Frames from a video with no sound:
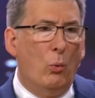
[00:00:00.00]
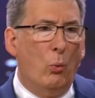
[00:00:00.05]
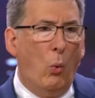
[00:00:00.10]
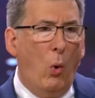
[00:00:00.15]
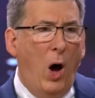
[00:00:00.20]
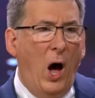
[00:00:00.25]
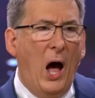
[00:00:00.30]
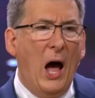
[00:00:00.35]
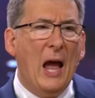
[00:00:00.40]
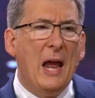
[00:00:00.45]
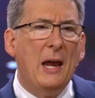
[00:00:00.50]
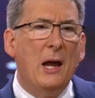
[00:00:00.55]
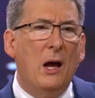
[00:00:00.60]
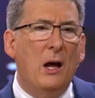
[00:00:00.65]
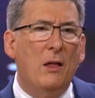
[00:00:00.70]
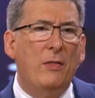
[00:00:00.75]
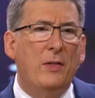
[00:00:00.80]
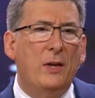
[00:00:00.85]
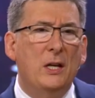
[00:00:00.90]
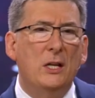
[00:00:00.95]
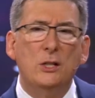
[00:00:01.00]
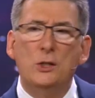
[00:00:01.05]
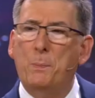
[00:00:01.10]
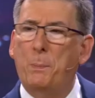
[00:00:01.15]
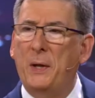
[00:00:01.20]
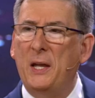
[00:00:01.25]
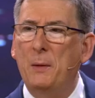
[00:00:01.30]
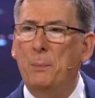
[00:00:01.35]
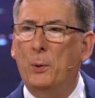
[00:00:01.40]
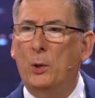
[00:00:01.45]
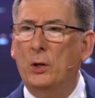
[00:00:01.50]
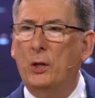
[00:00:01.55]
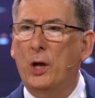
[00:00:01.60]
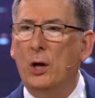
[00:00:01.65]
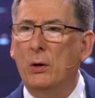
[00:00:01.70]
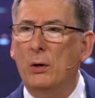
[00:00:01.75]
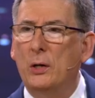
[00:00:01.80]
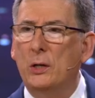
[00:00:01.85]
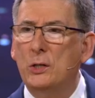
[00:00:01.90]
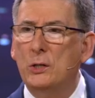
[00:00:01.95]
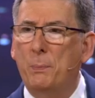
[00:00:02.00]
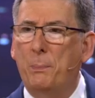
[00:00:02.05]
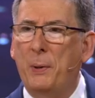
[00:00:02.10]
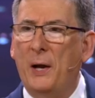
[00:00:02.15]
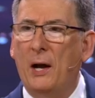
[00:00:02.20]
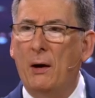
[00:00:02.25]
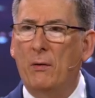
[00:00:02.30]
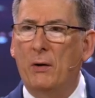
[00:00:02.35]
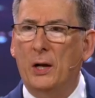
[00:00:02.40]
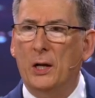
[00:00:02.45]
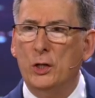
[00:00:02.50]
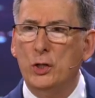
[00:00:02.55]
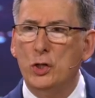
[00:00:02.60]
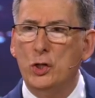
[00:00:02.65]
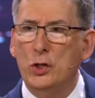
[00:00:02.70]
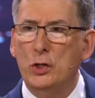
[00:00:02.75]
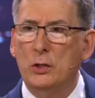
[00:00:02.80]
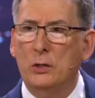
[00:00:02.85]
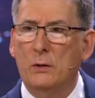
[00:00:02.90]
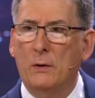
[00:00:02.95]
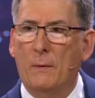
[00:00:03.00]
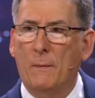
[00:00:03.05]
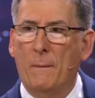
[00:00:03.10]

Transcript: Why are these people going to perish?